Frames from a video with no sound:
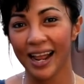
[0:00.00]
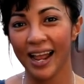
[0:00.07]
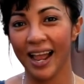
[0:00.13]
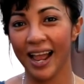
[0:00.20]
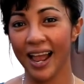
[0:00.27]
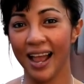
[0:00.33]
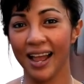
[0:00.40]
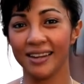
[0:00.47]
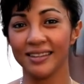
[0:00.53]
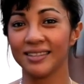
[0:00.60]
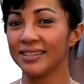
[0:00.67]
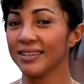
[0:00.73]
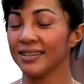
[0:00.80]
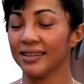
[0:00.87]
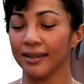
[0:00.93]

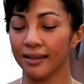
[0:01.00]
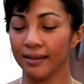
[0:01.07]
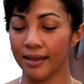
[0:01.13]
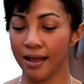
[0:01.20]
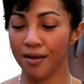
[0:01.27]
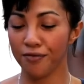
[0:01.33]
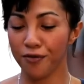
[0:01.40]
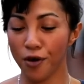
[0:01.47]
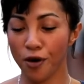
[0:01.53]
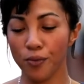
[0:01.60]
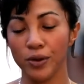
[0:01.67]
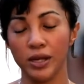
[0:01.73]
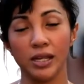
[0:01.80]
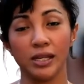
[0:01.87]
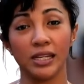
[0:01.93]
and therefore
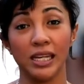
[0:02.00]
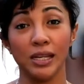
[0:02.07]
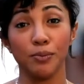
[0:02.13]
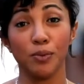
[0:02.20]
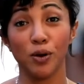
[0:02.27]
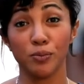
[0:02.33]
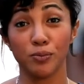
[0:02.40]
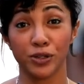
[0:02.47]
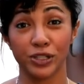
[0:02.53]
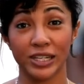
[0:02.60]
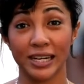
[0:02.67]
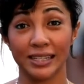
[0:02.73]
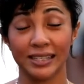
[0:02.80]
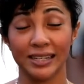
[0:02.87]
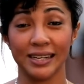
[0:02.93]
we can keep on
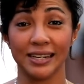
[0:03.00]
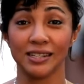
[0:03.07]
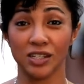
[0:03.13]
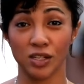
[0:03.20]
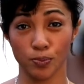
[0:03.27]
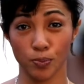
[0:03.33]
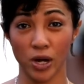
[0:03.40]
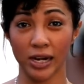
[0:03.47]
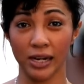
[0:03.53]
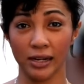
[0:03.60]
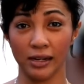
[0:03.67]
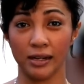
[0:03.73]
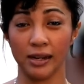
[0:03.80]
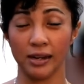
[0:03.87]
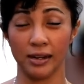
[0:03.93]
protecting and
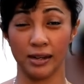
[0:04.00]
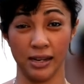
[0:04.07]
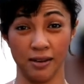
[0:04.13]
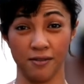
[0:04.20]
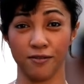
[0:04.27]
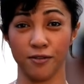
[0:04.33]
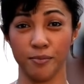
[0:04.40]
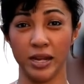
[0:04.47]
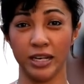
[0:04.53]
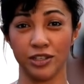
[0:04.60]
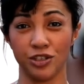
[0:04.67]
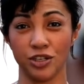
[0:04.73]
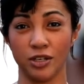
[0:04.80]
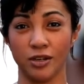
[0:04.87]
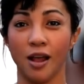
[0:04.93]
spreading the
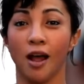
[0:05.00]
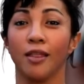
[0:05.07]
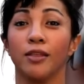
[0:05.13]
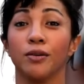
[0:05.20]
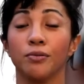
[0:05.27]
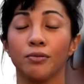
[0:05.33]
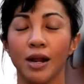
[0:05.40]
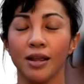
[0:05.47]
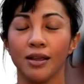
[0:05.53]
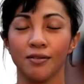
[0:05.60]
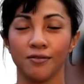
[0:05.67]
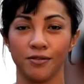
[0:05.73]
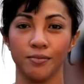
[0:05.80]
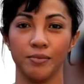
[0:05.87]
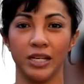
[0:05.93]
information, the right
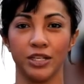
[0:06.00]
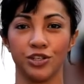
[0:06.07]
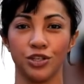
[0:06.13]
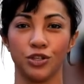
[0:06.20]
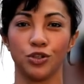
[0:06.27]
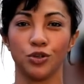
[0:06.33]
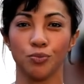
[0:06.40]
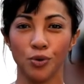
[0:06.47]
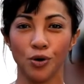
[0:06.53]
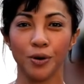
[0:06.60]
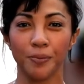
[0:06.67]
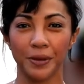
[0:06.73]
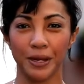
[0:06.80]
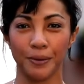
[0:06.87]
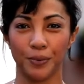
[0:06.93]
information to more
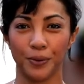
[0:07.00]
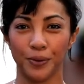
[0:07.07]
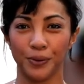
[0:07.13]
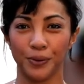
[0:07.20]
people.